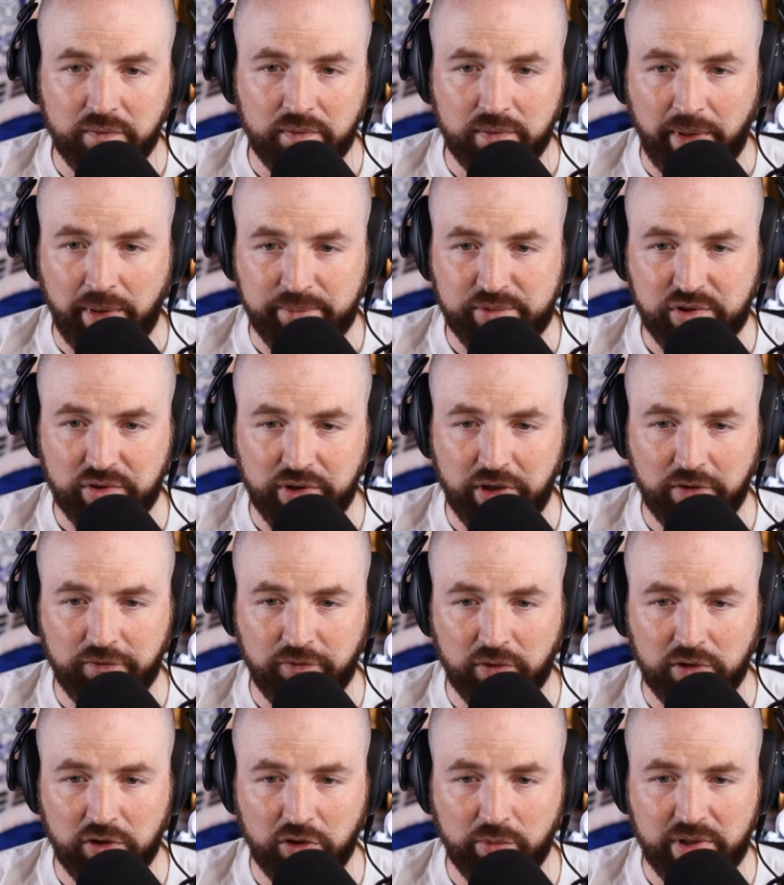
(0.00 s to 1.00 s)
I'm still here for
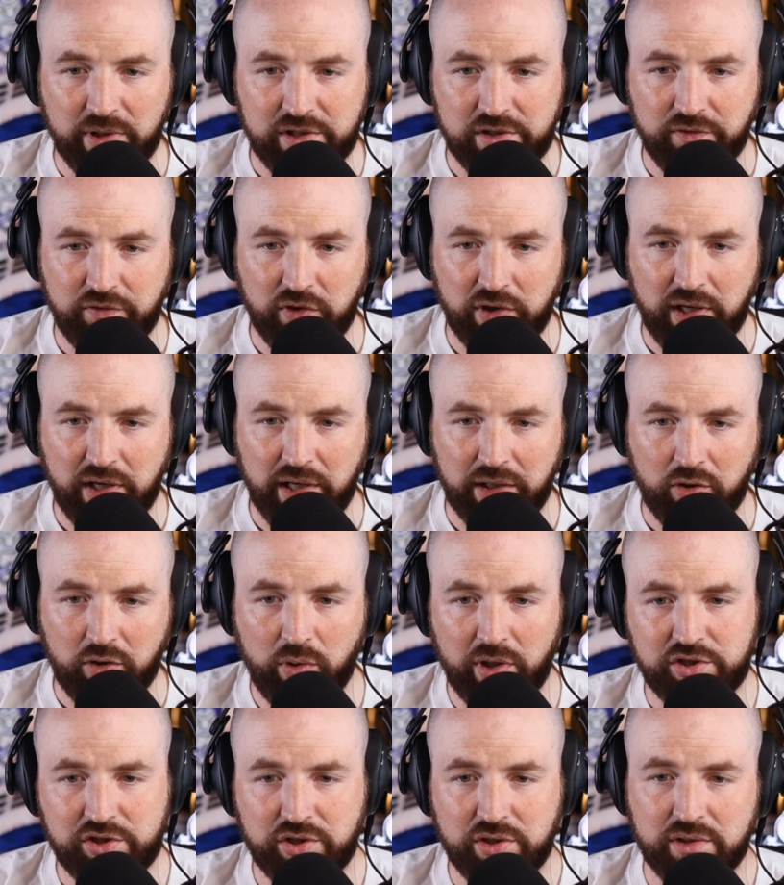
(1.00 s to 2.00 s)
a little bit. So if you got
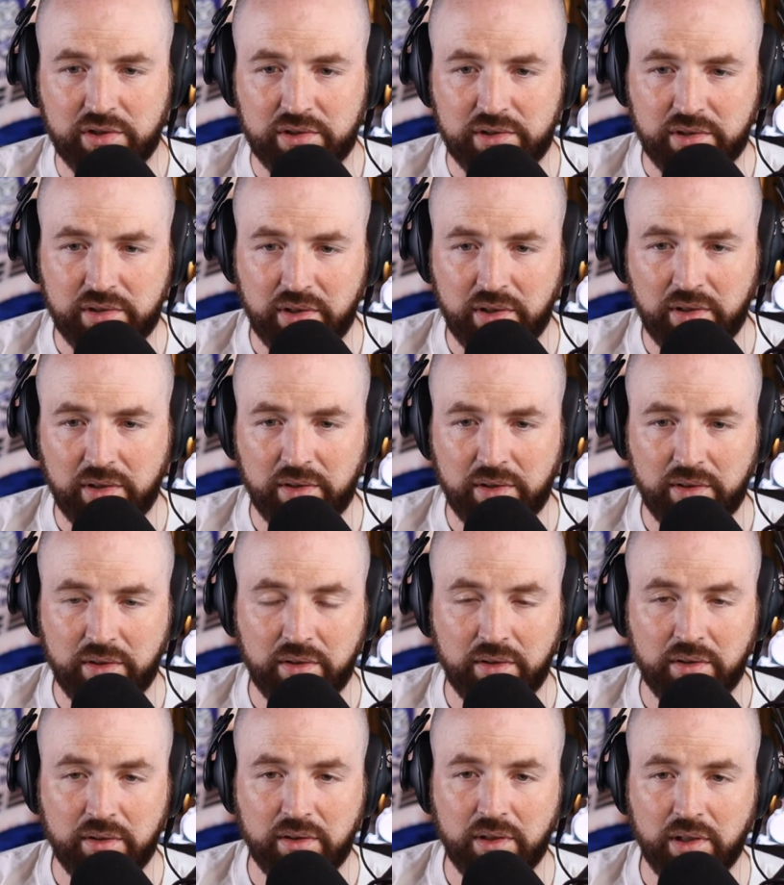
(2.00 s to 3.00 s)
questions,
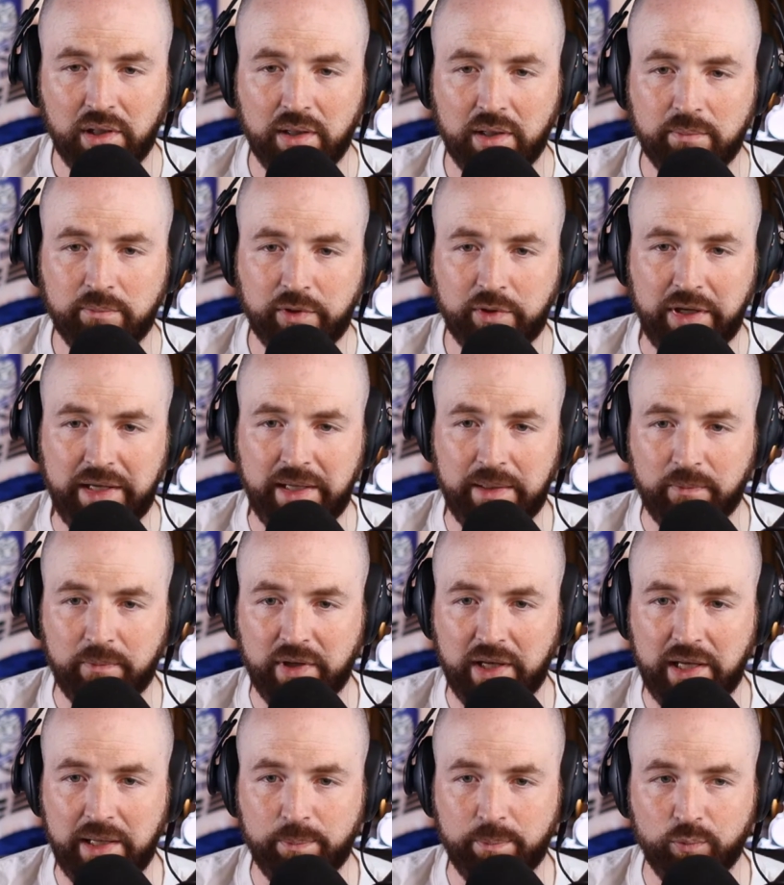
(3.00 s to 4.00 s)

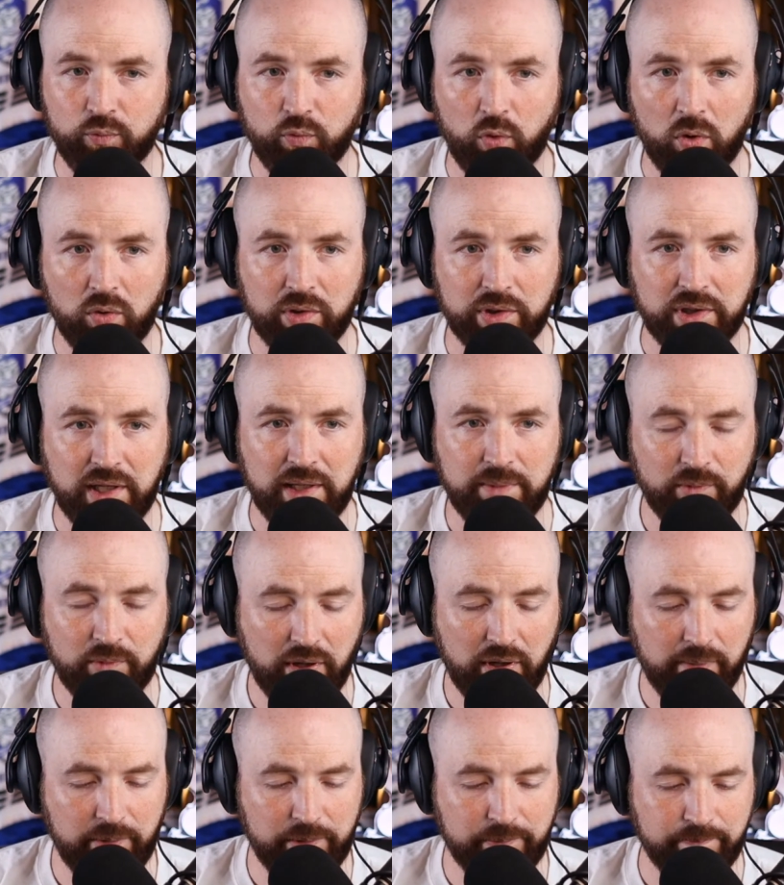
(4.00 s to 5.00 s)
keep them rolling, keep them
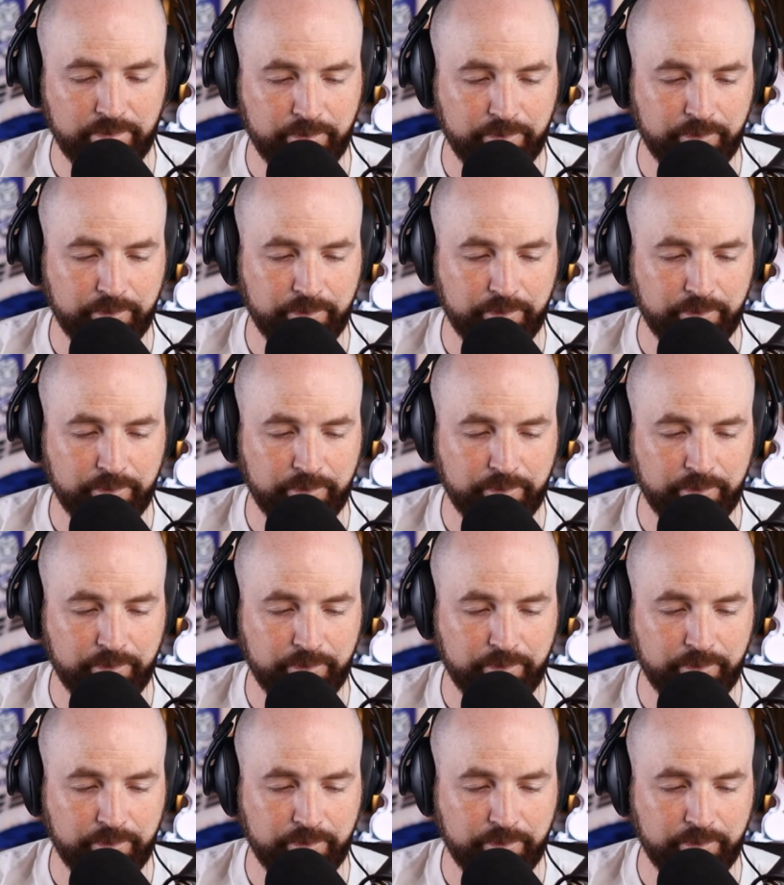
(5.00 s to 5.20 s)
coming.